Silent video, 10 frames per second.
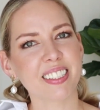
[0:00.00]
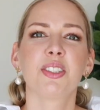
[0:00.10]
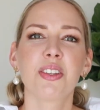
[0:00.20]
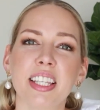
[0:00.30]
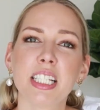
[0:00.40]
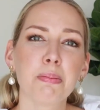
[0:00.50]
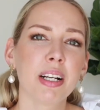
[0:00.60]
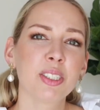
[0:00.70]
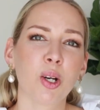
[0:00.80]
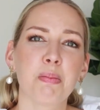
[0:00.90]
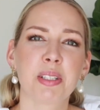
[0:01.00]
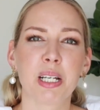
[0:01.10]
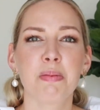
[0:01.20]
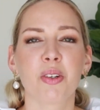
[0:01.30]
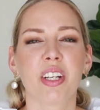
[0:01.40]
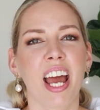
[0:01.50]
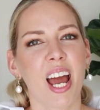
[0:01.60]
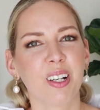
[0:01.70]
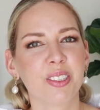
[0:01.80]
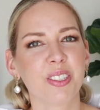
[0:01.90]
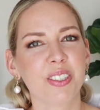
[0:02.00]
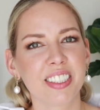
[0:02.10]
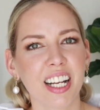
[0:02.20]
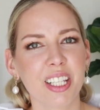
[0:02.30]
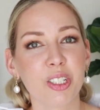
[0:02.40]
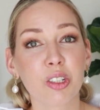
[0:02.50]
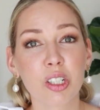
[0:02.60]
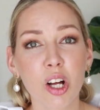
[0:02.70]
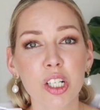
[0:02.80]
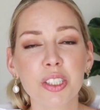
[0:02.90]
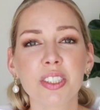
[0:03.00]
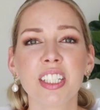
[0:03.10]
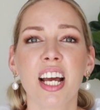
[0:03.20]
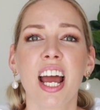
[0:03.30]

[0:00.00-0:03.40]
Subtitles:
So these are my top tips on how to sell your clothes,